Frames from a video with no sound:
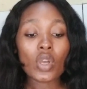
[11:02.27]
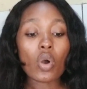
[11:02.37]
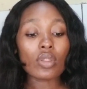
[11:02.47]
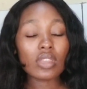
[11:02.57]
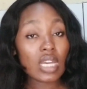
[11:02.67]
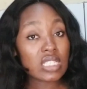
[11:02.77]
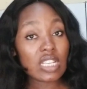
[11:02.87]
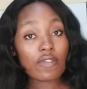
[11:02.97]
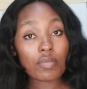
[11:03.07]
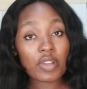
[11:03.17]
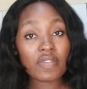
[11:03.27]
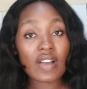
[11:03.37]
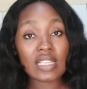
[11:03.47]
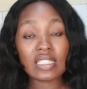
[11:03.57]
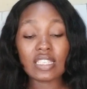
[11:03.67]
On Thursday for
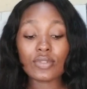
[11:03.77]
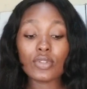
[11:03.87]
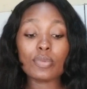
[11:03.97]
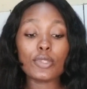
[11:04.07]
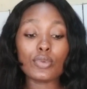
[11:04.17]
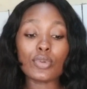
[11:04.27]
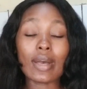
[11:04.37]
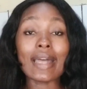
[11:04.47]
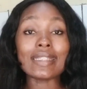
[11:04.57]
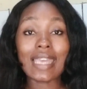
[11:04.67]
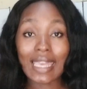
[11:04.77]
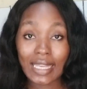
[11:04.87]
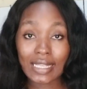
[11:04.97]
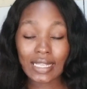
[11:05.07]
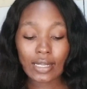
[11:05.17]
breakfast is going to be dodo and
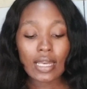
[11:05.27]
egg.